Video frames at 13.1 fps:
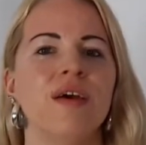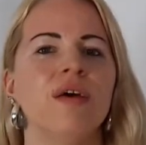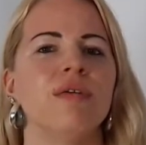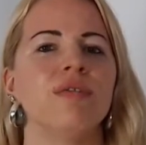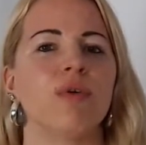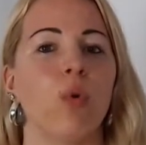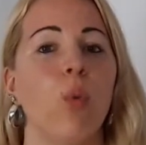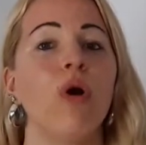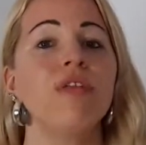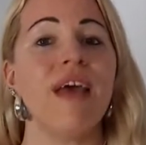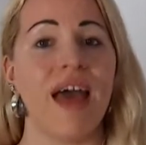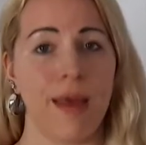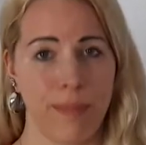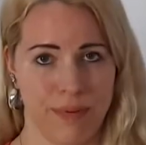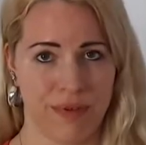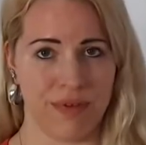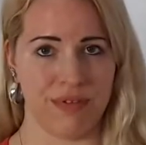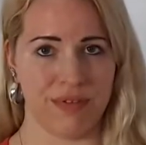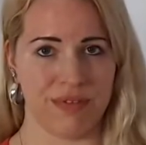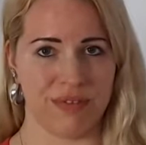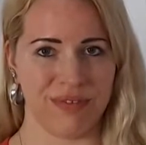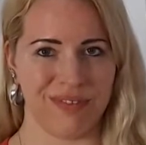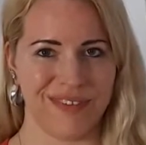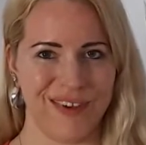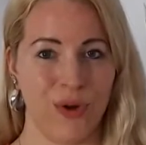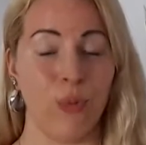So what happens